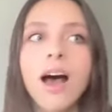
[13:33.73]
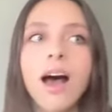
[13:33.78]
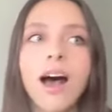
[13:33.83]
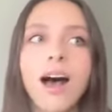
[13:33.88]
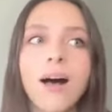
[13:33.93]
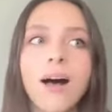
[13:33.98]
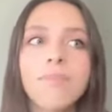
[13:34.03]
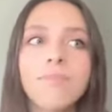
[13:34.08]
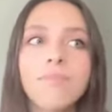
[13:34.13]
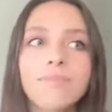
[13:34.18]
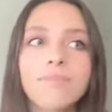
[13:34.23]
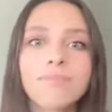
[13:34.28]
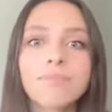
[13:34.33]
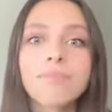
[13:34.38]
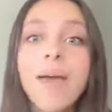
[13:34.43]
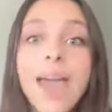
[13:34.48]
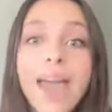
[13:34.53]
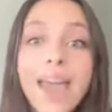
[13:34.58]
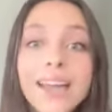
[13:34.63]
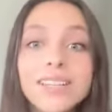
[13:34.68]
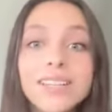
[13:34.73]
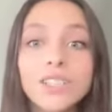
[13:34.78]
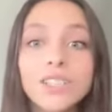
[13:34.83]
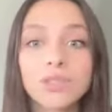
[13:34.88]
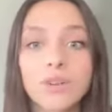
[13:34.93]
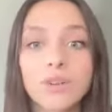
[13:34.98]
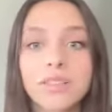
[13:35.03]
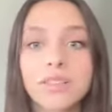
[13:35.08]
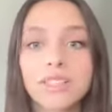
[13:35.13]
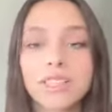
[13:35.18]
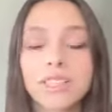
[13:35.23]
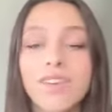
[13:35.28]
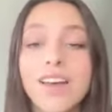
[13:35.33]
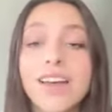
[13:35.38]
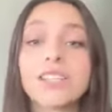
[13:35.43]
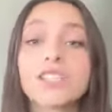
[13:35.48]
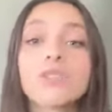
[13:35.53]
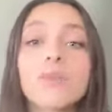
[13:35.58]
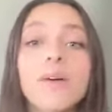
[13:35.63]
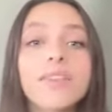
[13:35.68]
um, pay to join this
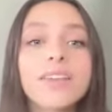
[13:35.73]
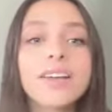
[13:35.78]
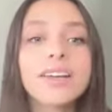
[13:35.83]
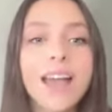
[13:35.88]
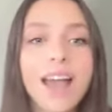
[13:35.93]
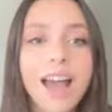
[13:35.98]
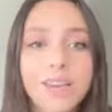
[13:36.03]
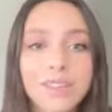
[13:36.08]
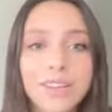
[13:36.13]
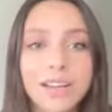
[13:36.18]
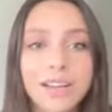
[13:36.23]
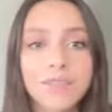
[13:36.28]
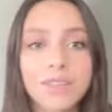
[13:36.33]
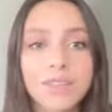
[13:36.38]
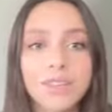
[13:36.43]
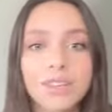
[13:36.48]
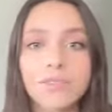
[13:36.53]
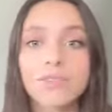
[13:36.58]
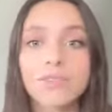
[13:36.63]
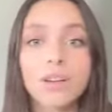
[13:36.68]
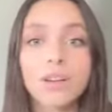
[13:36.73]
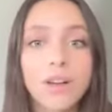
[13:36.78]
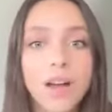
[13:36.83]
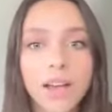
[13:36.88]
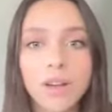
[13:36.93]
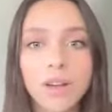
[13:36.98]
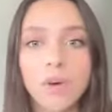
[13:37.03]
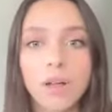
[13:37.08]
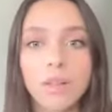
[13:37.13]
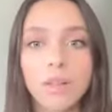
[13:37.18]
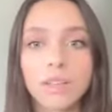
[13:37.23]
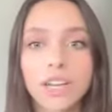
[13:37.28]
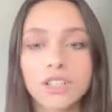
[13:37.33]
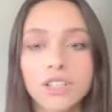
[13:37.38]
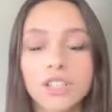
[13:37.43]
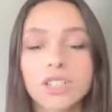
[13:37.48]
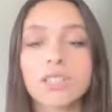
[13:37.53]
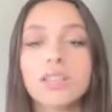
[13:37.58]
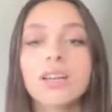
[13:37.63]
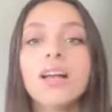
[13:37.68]
event. So I think having everything feel high quality
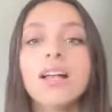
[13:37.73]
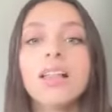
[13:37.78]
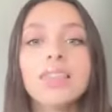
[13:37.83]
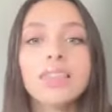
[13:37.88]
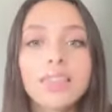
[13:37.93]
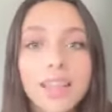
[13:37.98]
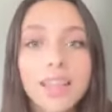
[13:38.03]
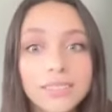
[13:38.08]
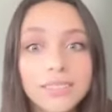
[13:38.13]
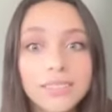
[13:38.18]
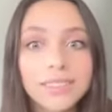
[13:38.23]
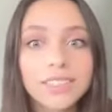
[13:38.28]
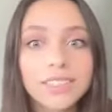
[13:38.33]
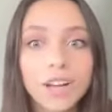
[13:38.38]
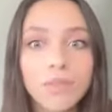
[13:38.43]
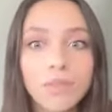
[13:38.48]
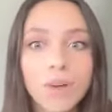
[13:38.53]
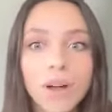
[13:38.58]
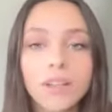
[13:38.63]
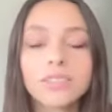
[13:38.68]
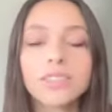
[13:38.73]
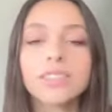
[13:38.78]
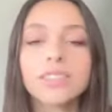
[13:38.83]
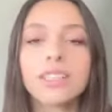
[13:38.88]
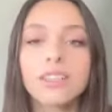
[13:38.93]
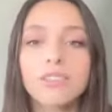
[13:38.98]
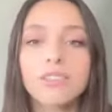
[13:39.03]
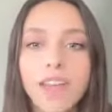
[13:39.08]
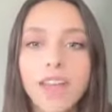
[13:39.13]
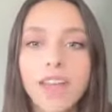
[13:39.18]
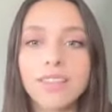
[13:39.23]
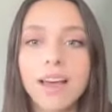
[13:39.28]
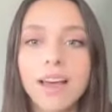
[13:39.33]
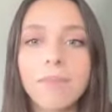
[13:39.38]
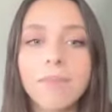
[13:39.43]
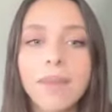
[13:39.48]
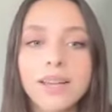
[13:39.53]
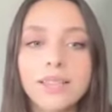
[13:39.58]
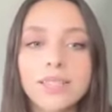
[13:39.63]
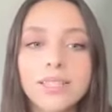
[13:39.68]
just lends itself well to conveying
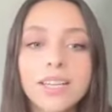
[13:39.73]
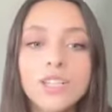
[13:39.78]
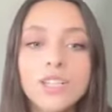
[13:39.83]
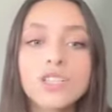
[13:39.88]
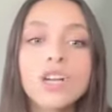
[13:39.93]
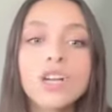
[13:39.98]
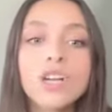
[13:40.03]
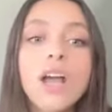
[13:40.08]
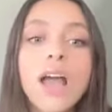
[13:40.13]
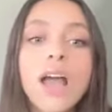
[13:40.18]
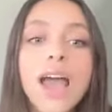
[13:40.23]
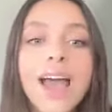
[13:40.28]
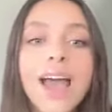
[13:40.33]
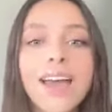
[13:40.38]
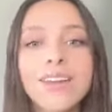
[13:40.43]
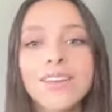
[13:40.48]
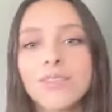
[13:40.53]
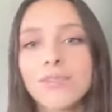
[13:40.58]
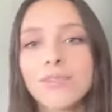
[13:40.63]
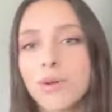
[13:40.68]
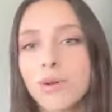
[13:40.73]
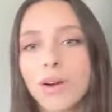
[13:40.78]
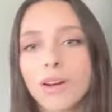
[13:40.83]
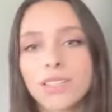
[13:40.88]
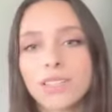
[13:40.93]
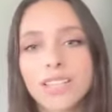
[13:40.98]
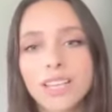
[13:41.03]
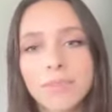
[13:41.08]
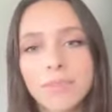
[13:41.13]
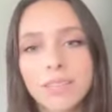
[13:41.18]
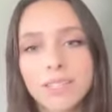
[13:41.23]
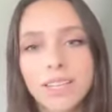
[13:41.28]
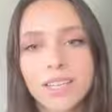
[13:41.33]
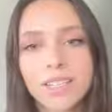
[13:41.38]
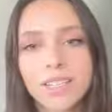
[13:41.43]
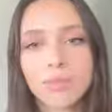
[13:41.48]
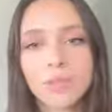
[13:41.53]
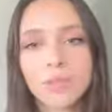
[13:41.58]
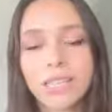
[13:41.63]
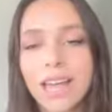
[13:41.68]
that message. And, you know, our team is,
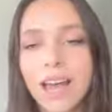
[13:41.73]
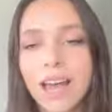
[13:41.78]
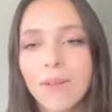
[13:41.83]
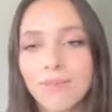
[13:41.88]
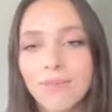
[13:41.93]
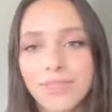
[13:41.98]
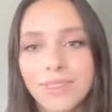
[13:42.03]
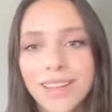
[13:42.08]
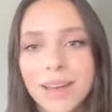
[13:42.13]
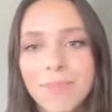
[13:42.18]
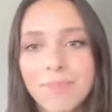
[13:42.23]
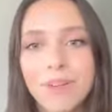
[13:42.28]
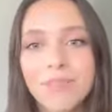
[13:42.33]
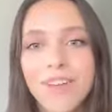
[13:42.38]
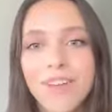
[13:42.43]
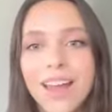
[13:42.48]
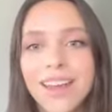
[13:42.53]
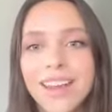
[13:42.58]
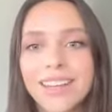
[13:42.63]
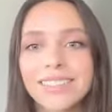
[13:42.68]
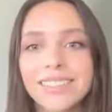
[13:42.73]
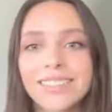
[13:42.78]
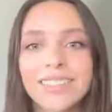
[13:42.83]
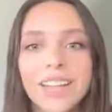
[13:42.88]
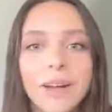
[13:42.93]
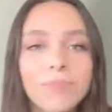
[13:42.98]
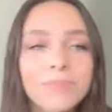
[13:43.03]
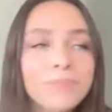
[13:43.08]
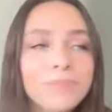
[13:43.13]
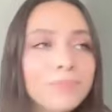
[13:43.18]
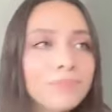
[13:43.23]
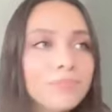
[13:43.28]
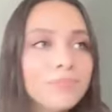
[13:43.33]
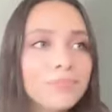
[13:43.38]
is really helpful at providing some